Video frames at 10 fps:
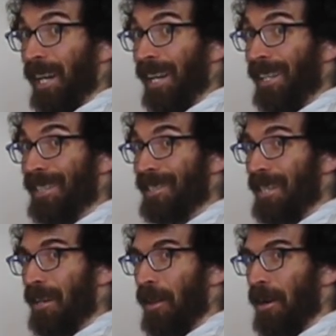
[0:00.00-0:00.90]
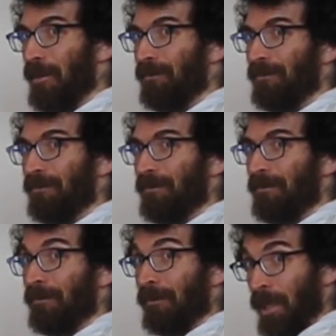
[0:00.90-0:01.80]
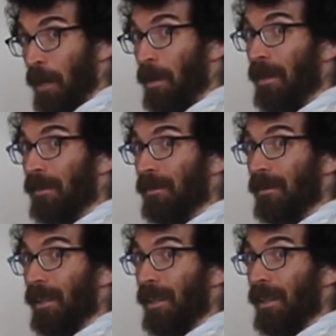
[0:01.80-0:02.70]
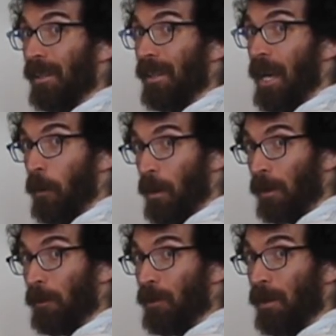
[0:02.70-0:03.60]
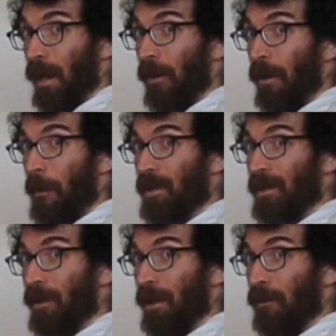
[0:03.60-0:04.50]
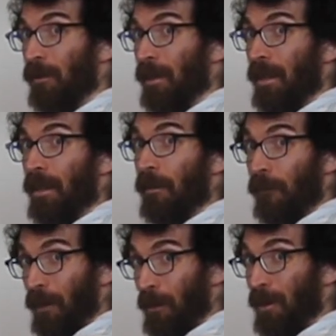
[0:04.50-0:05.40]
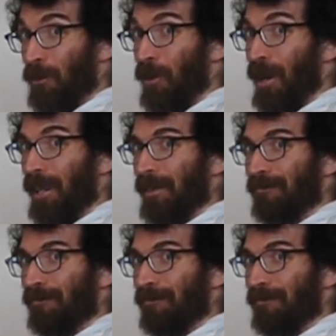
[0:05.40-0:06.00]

I didn't see you there. Come in. And welcome to another episode of Fun with Drawing.